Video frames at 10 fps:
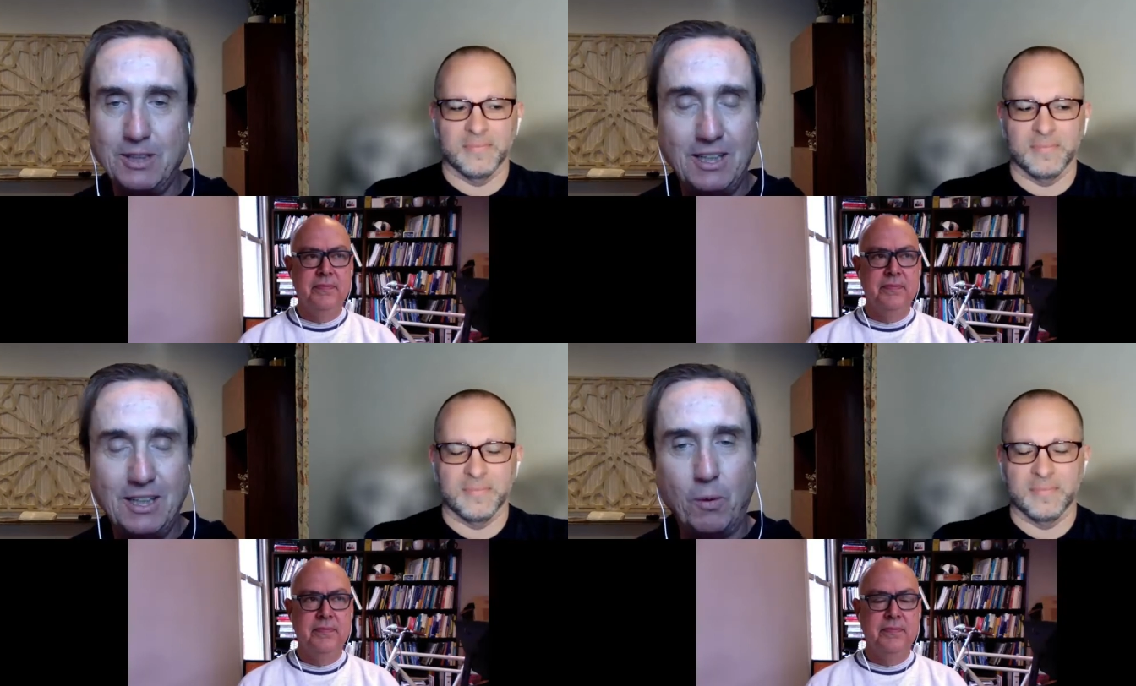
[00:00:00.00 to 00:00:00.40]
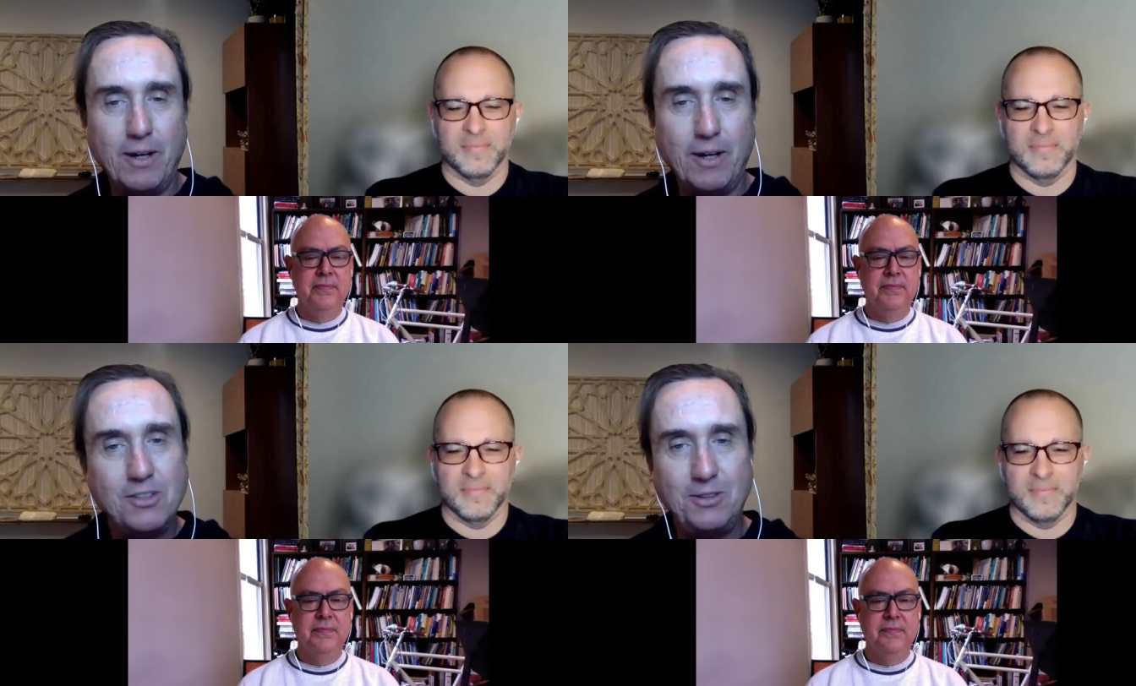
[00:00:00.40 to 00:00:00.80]
Speaker 1: wearing a
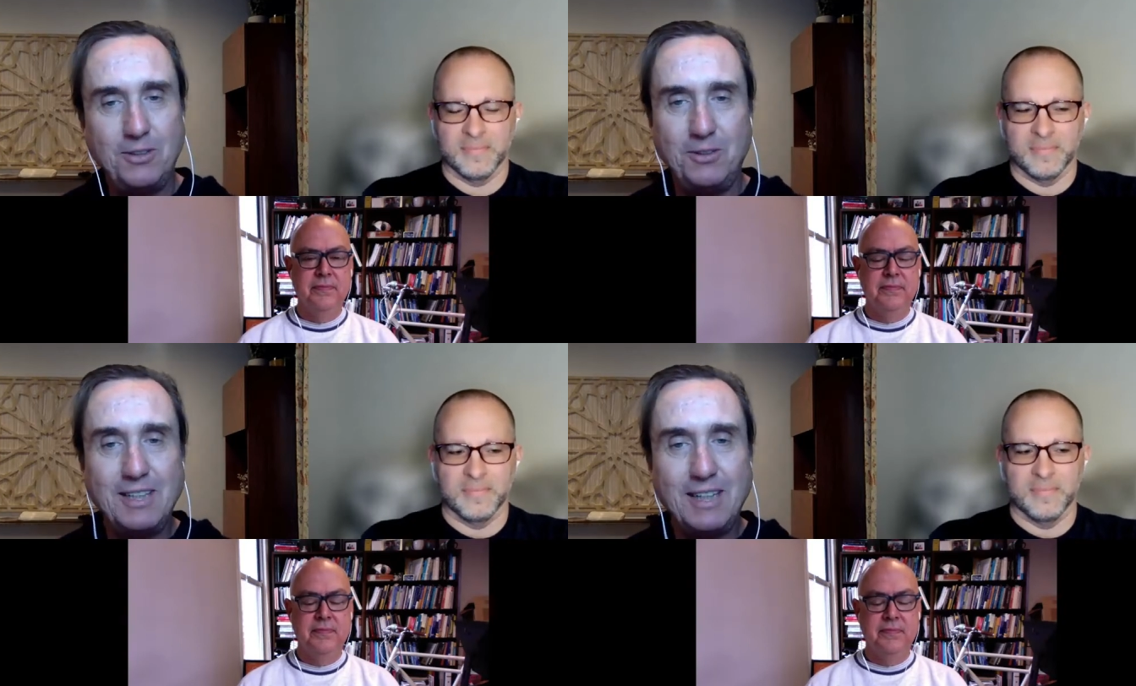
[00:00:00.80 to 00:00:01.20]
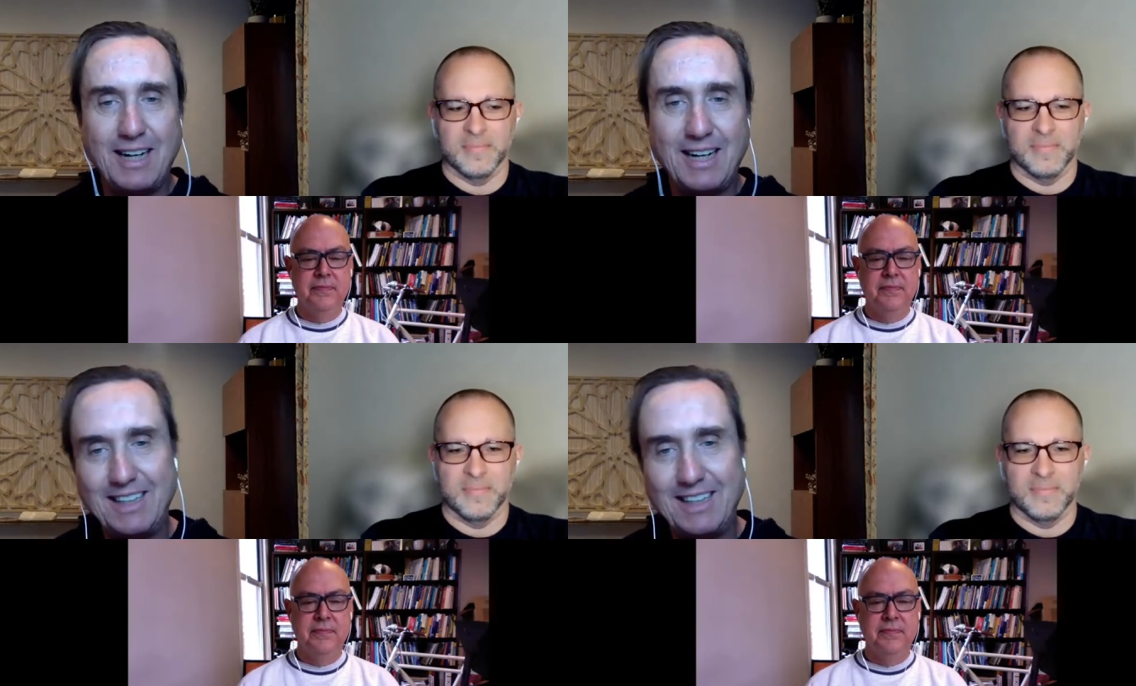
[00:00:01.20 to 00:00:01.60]
suit and
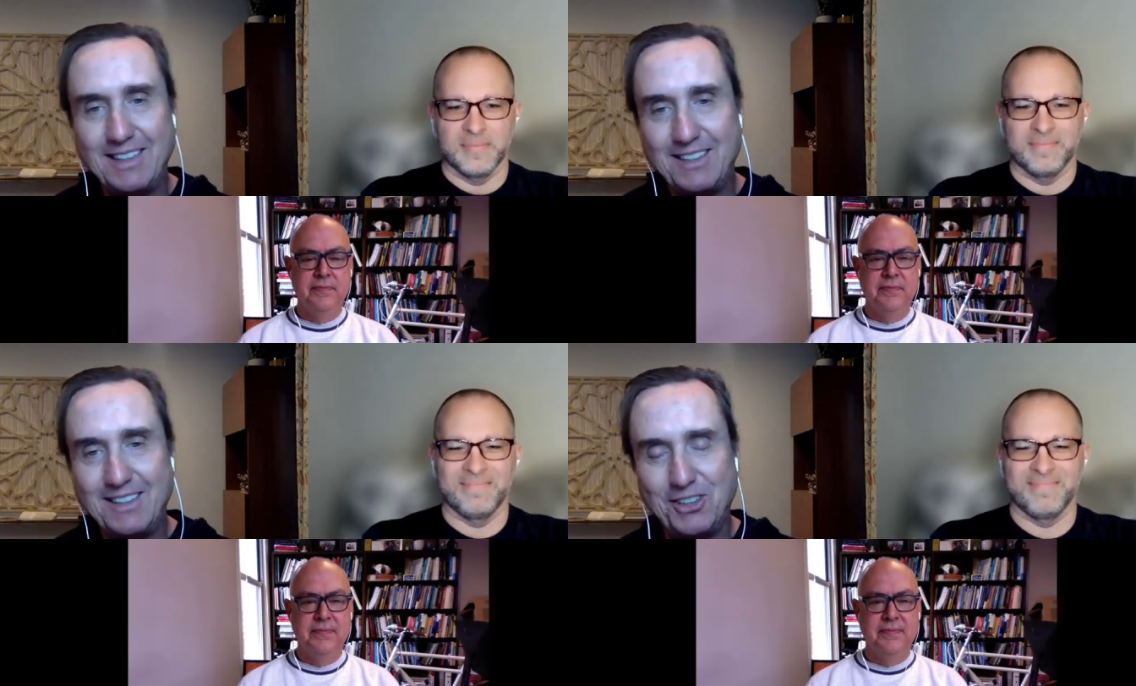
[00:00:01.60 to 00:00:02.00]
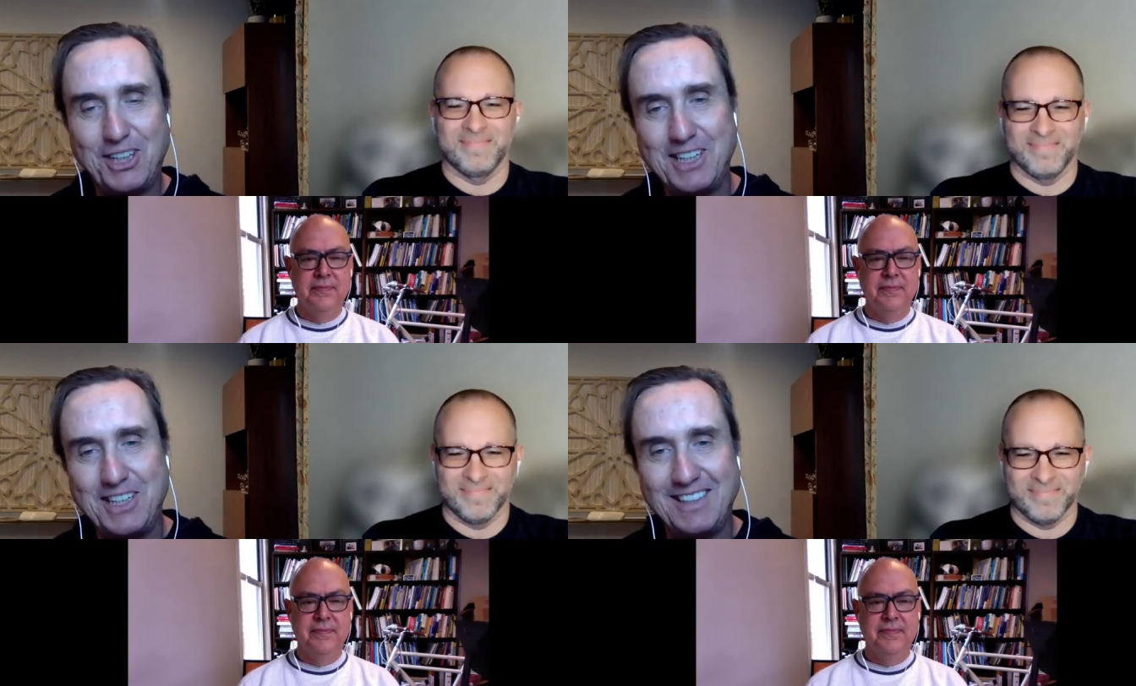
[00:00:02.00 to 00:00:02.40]
tie at the
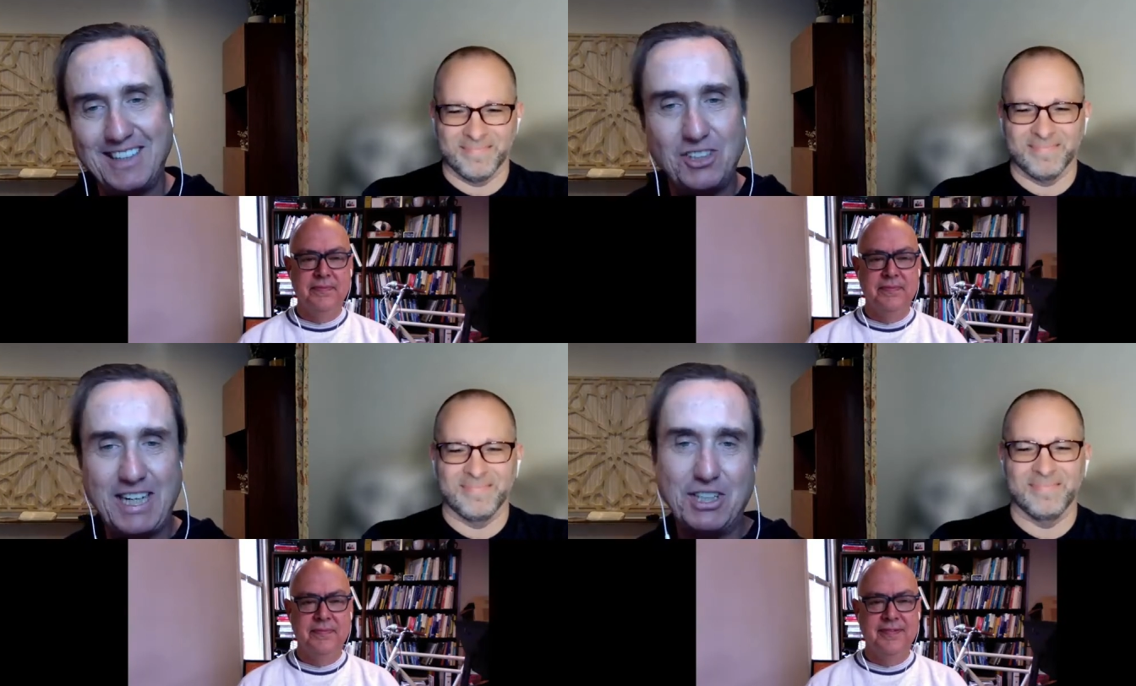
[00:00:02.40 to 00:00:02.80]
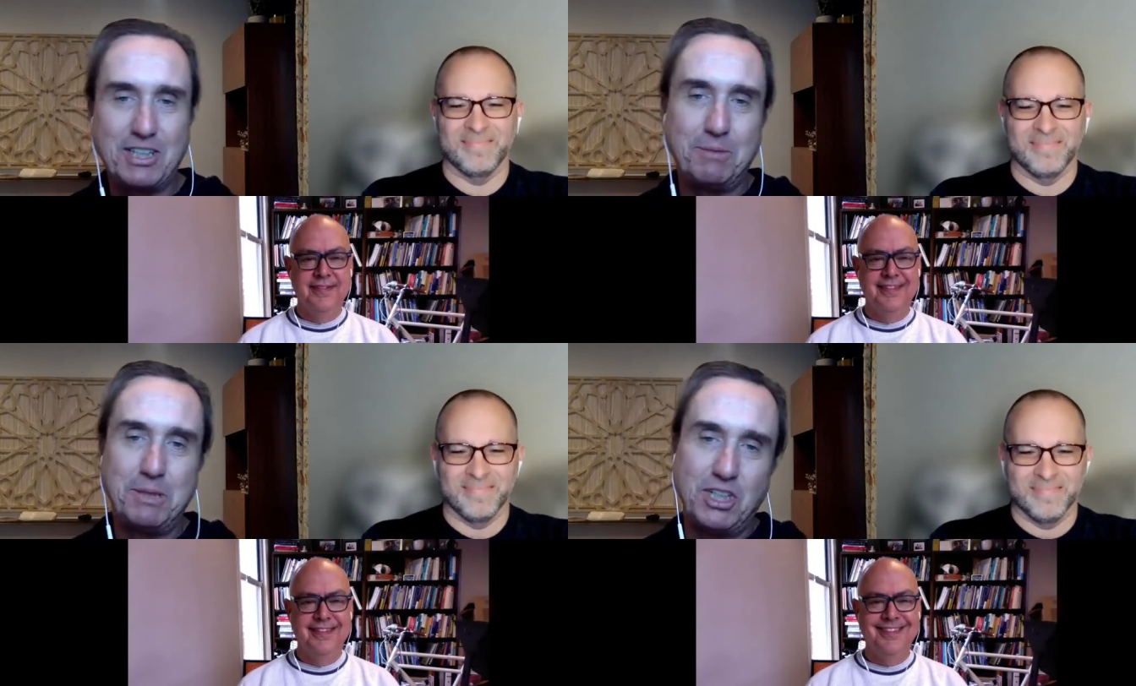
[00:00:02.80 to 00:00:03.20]
Securities and Exchange
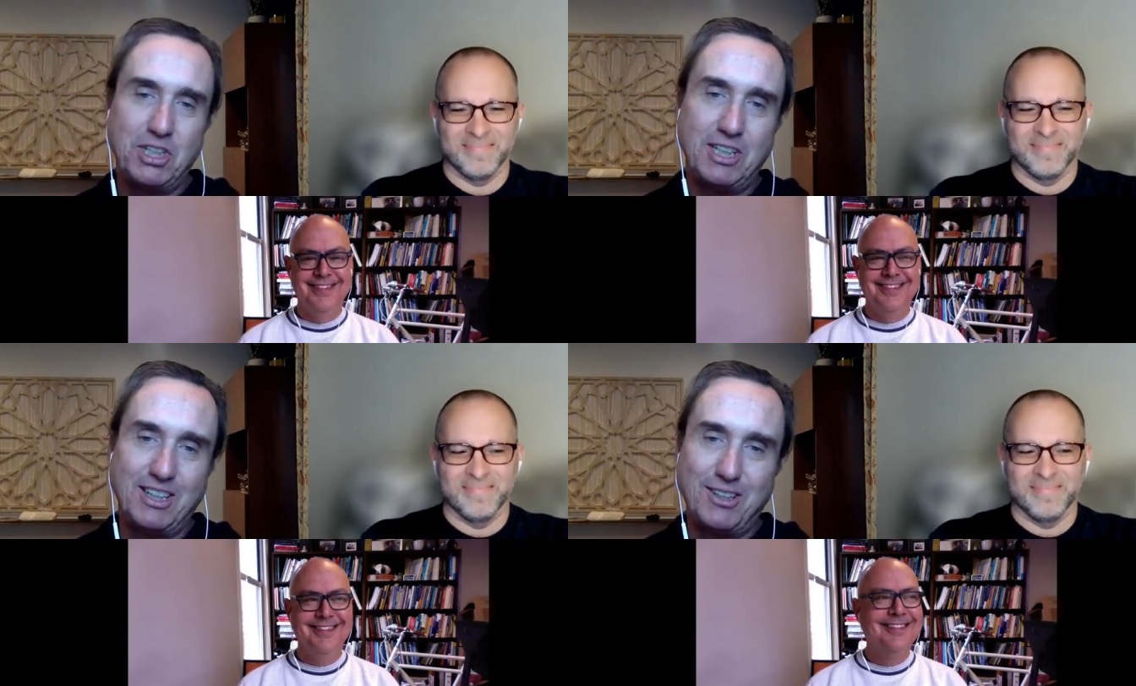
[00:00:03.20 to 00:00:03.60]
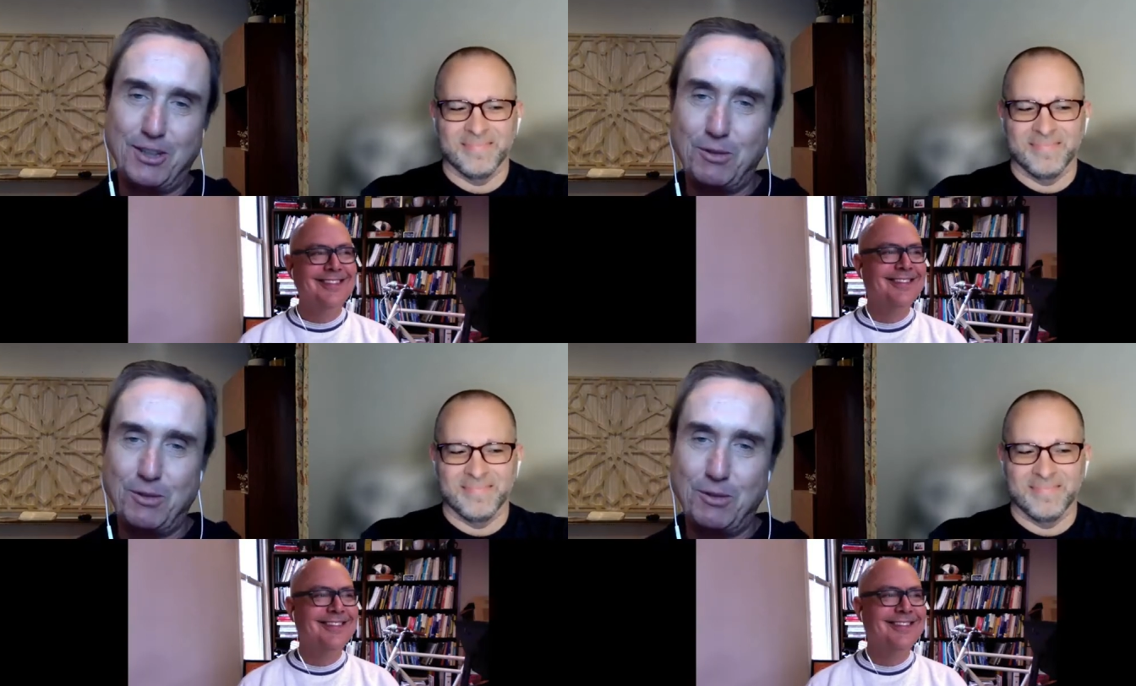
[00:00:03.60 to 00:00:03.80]
Commission, and Kirk